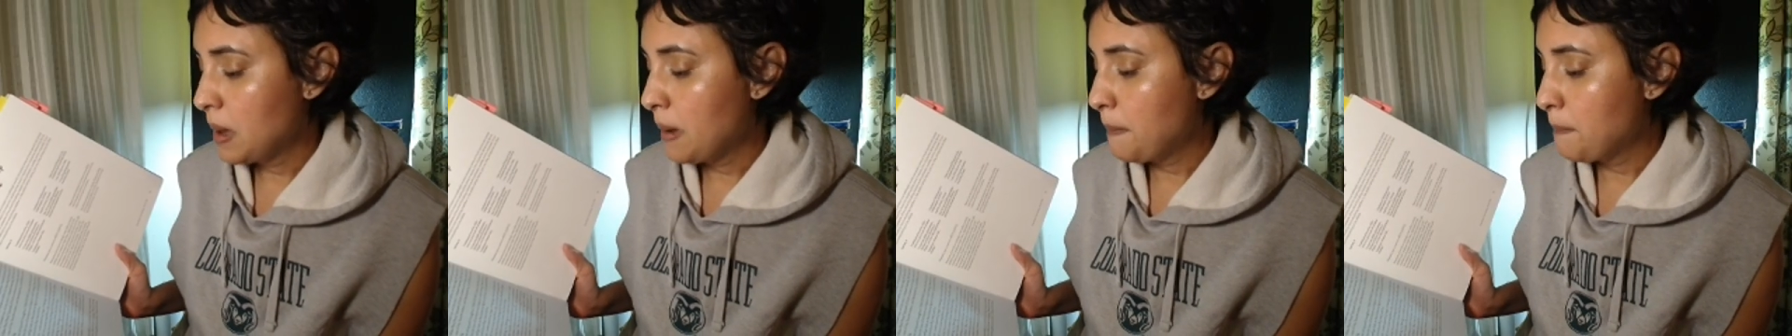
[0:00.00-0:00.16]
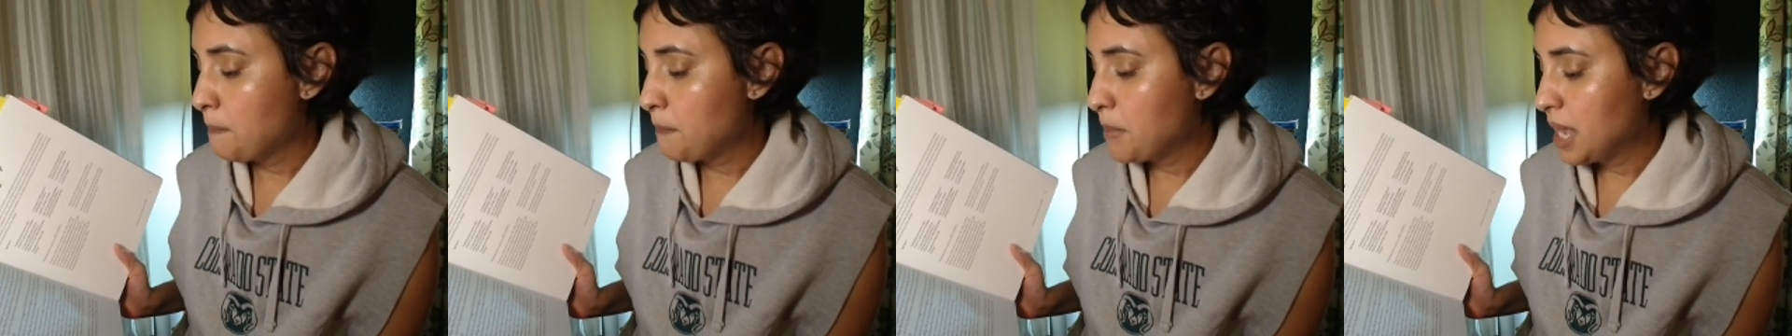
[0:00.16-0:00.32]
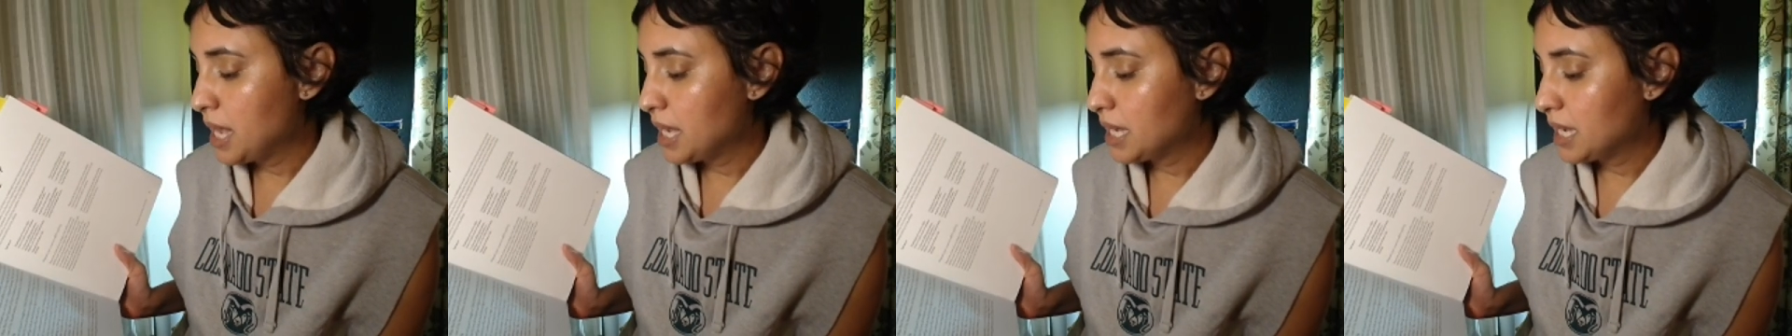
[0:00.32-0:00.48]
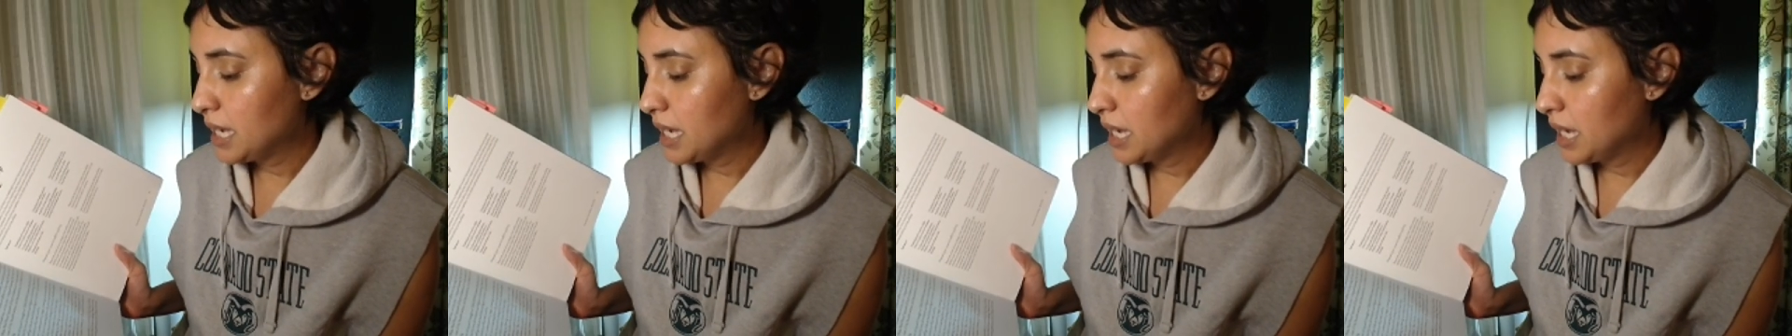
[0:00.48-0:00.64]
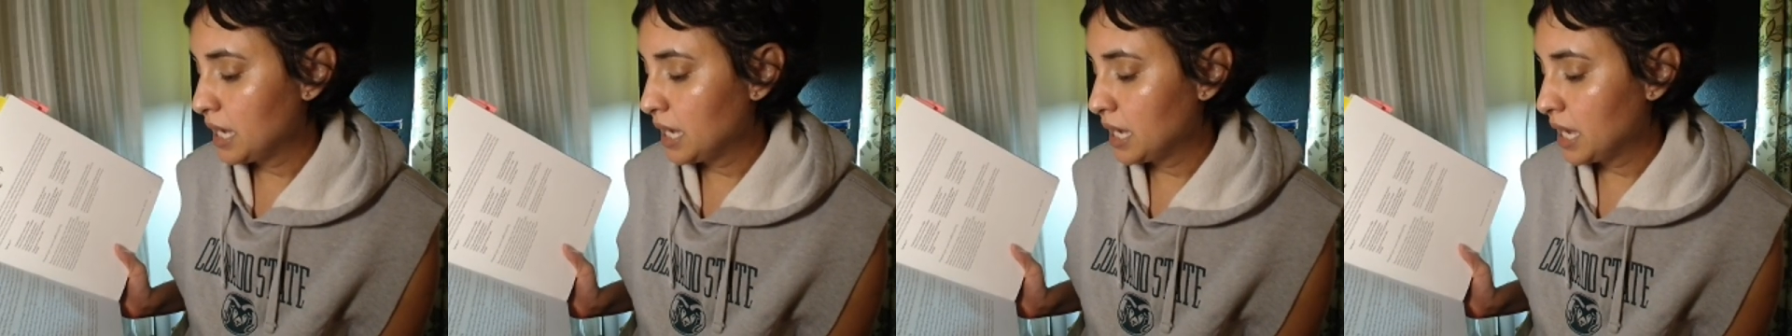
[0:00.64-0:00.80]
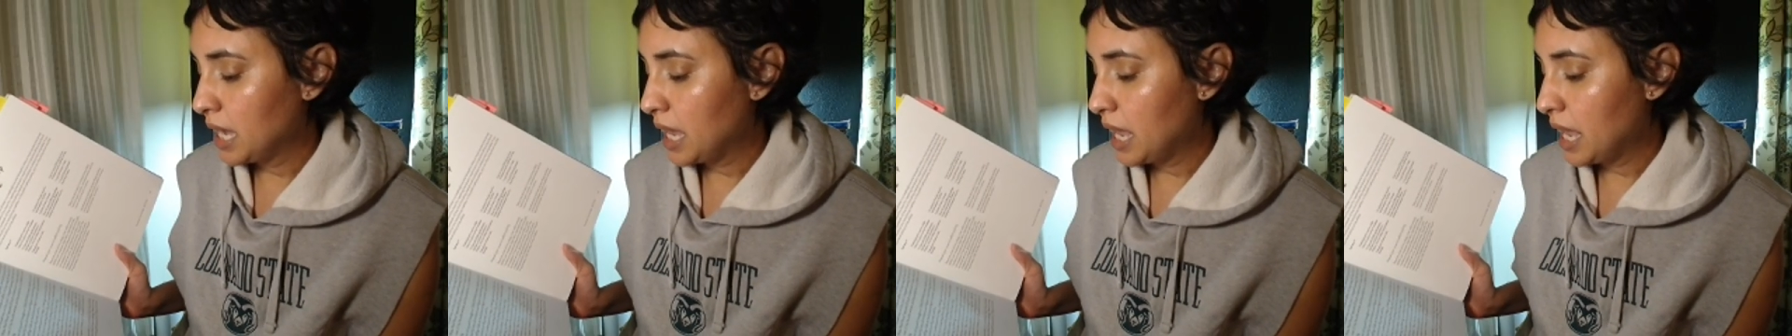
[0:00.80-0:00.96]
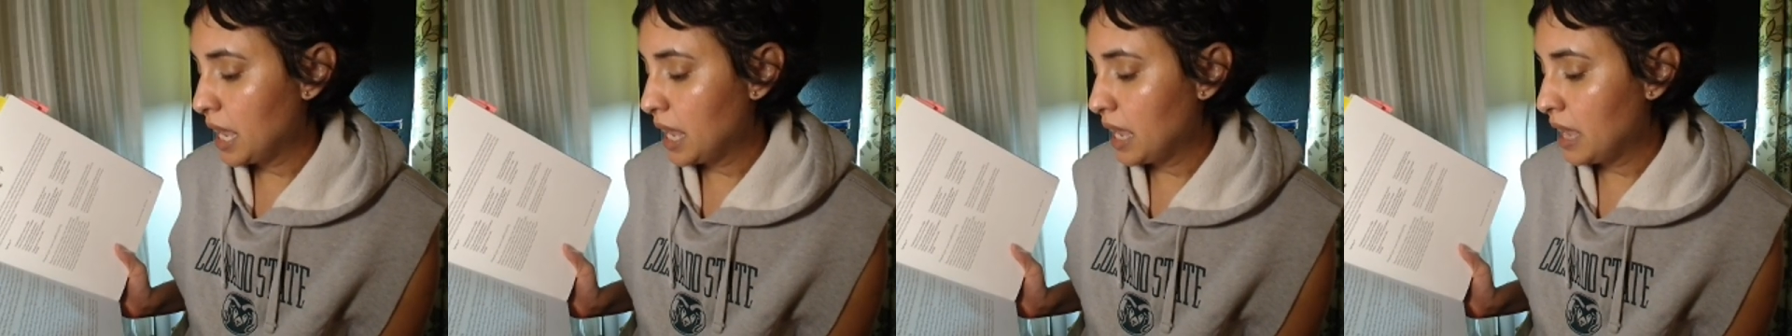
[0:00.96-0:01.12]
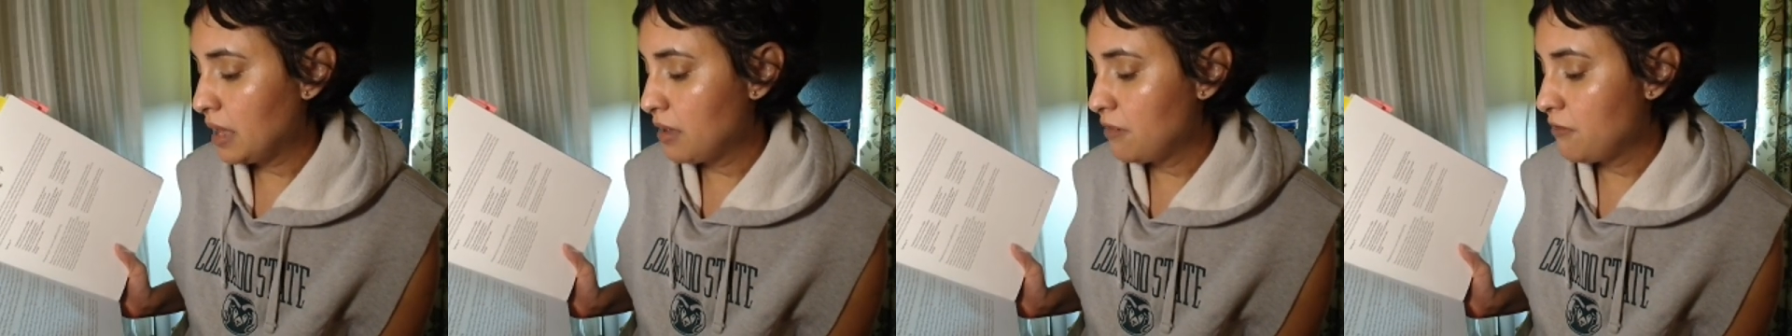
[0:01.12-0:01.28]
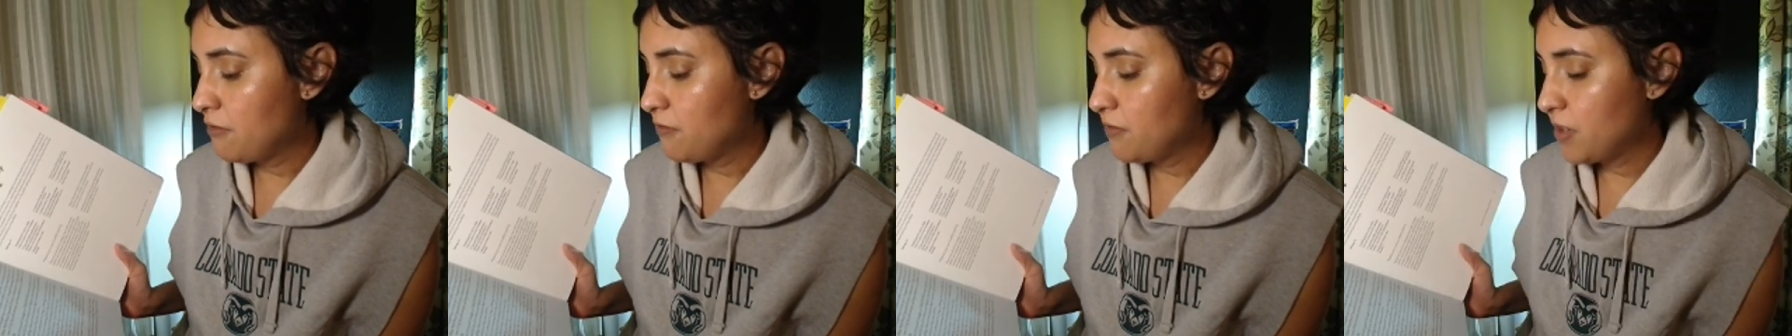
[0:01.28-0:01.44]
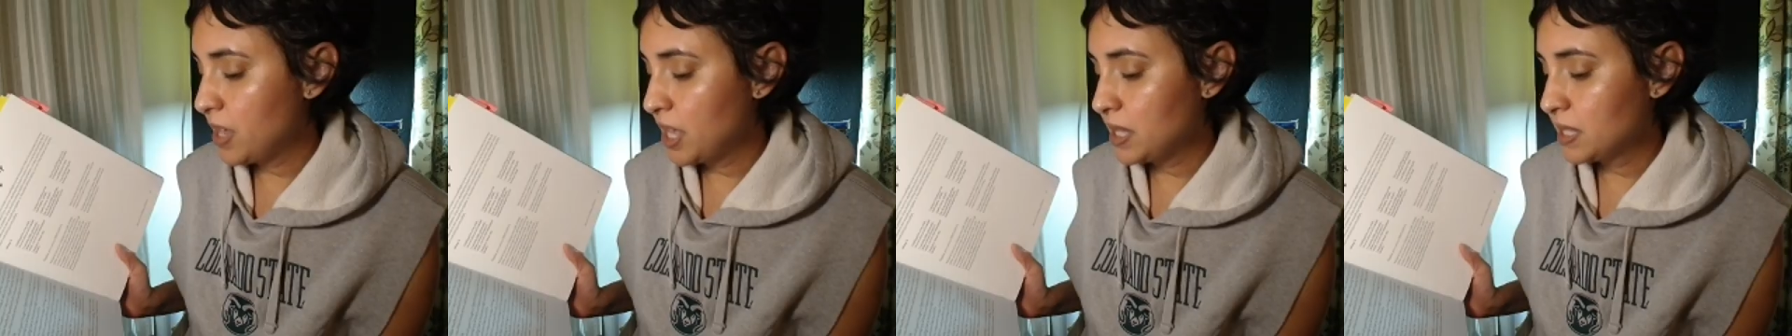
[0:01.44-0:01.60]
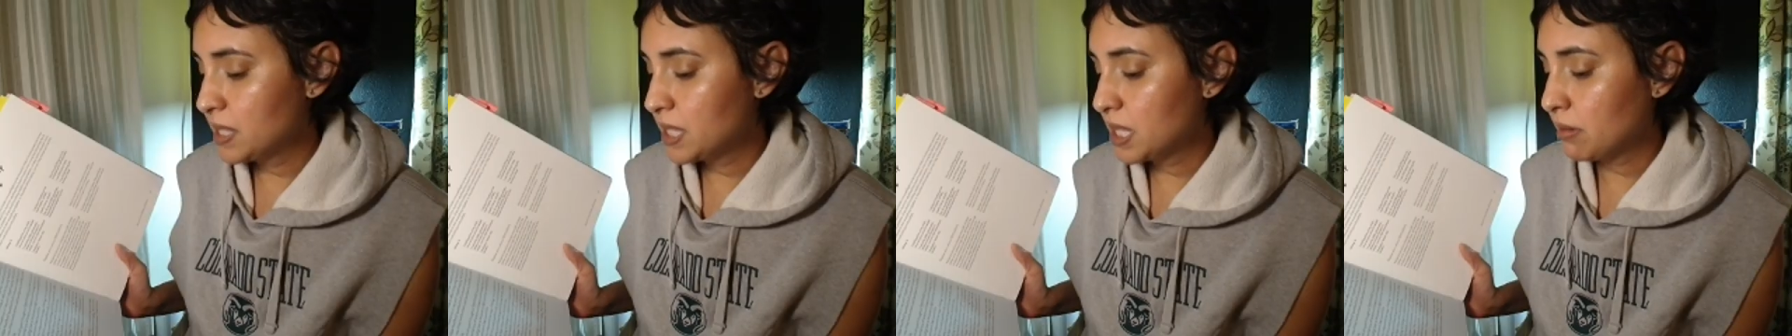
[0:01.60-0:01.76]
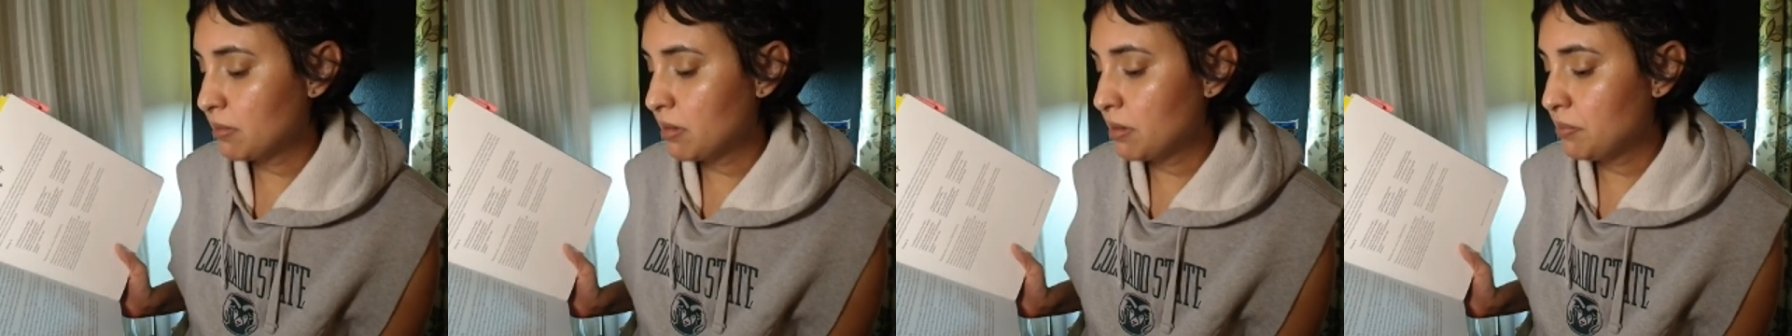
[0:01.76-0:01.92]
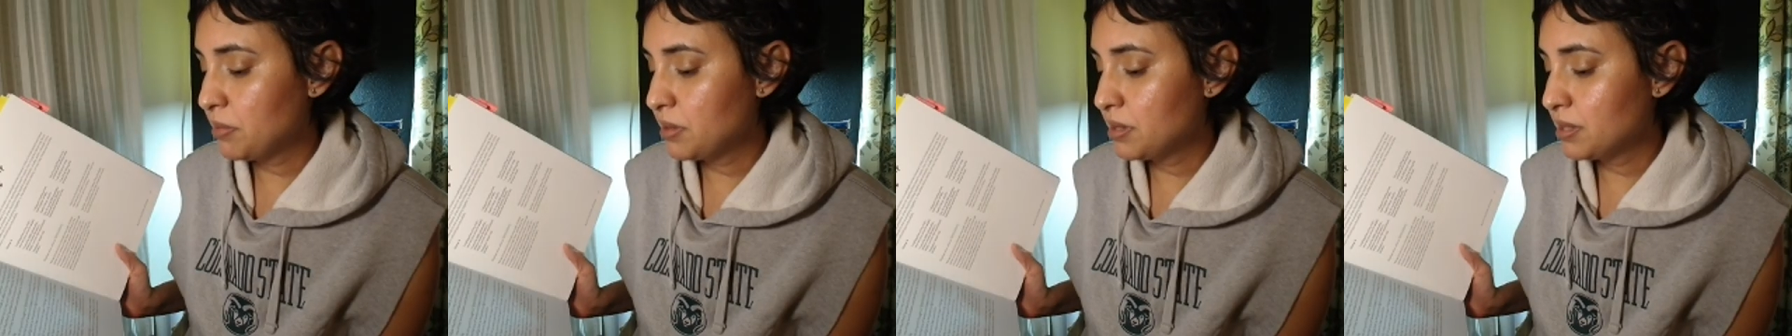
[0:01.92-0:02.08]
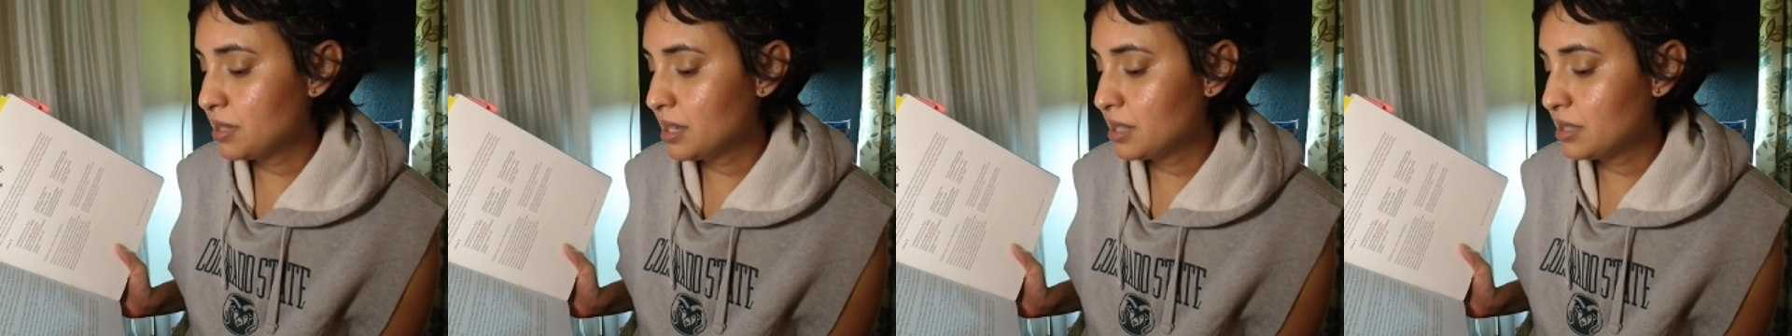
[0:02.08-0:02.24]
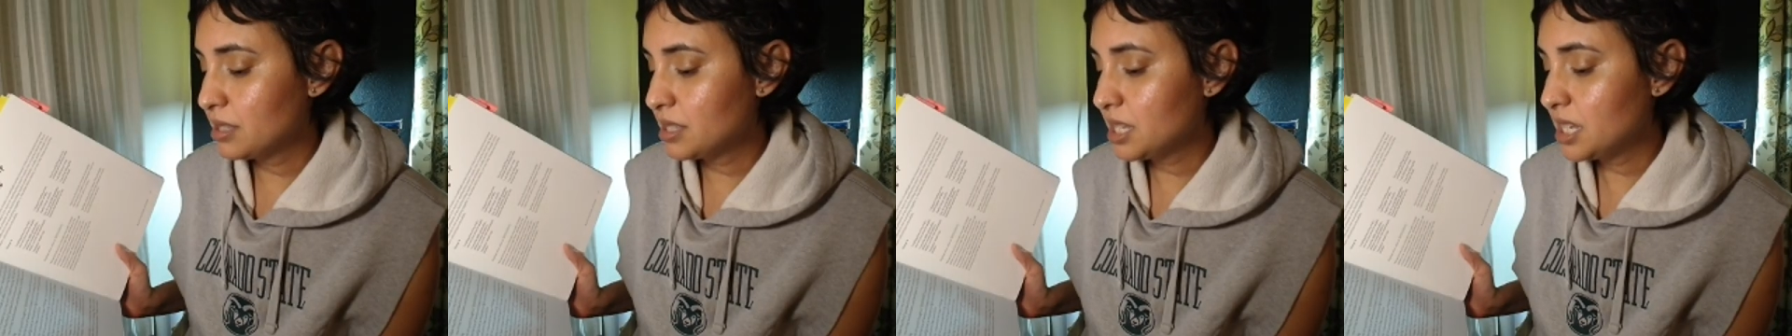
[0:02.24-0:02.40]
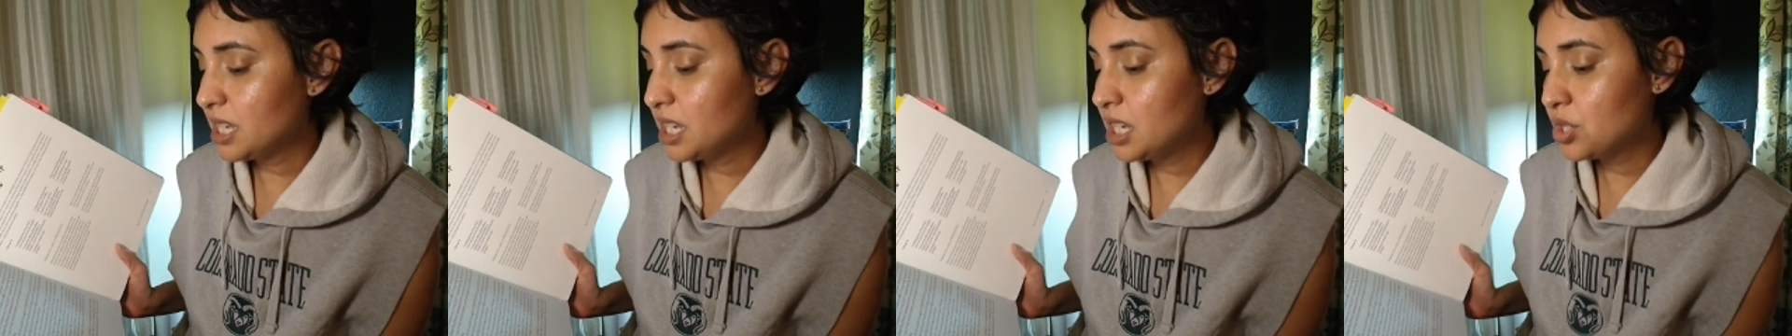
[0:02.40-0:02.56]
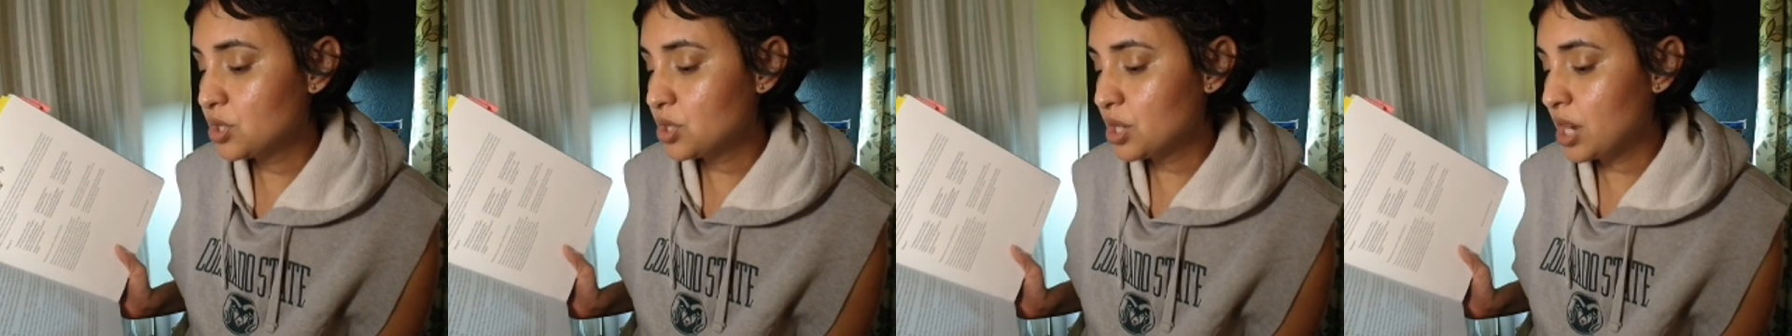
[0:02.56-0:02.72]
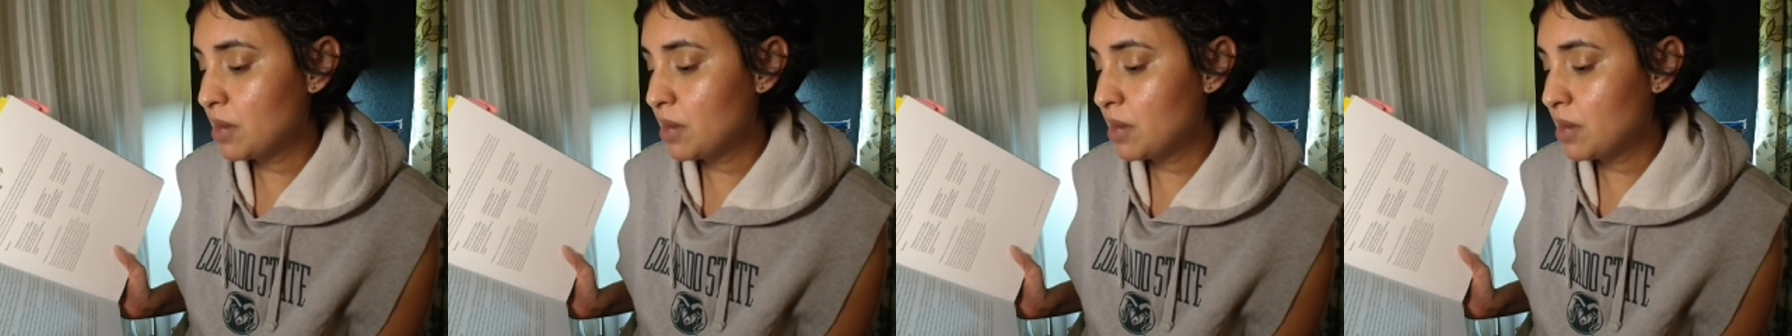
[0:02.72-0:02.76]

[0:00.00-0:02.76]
making a face that represents each.